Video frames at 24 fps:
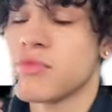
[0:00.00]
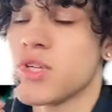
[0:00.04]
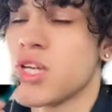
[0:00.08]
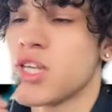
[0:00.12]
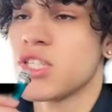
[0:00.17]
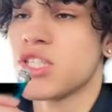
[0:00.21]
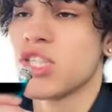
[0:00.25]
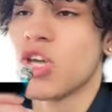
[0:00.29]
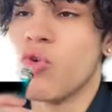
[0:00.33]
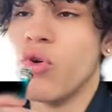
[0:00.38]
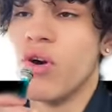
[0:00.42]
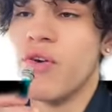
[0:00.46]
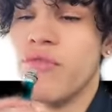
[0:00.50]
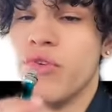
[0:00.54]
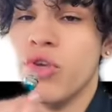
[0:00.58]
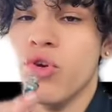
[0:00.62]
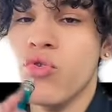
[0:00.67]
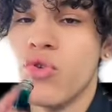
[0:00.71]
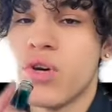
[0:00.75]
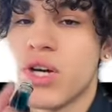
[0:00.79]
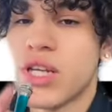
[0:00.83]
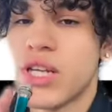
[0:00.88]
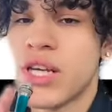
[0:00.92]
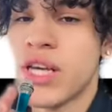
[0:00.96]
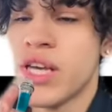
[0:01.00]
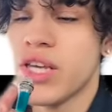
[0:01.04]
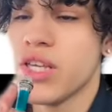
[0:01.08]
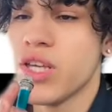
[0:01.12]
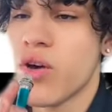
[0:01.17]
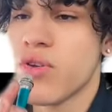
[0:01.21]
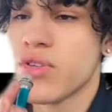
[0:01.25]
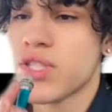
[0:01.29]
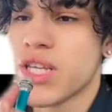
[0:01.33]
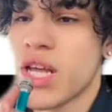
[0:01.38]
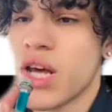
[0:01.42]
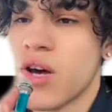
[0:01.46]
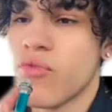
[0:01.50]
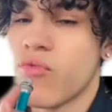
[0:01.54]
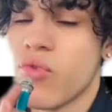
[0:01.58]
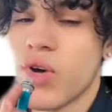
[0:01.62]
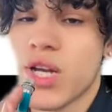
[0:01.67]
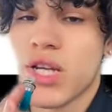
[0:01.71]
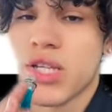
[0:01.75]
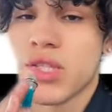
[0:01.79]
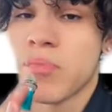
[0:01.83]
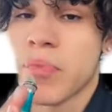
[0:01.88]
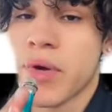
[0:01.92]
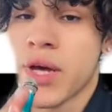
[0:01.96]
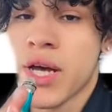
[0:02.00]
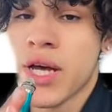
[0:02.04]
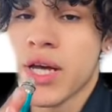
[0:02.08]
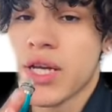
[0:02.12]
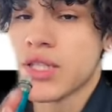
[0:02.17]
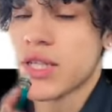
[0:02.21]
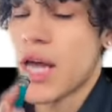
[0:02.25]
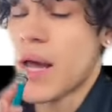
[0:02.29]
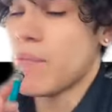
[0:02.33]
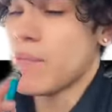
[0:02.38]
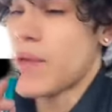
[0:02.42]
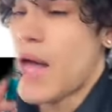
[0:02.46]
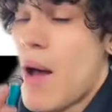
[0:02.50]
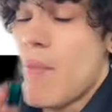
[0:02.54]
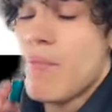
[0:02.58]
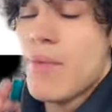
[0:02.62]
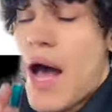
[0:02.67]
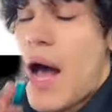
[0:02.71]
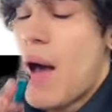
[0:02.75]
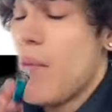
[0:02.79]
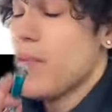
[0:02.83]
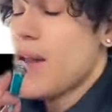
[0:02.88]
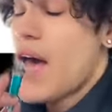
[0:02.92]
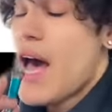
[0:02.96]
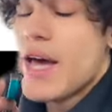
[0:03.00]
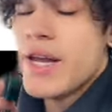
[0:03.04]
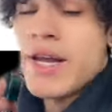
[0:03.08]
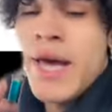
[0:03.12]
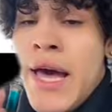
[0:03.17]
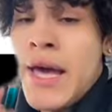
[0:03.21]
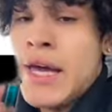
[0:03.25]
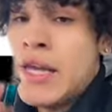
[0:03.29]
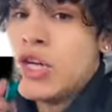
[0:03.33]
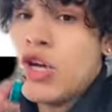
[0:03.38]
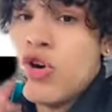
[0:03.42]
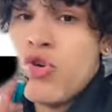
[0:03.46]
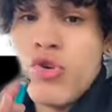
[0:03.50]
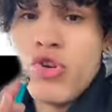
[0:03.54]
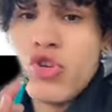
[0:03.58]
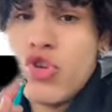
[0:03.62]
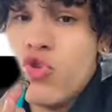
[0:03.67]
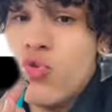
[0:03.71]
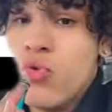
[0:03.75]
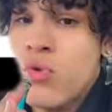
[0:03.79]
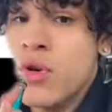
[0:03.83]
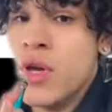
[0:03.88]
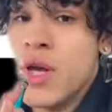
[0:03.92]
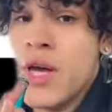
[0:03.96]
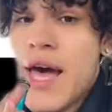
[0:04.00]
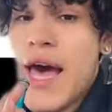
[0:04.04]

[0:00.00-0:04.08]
So if you clean yourself with a sponge, I'm I'm, I'm not hating on you.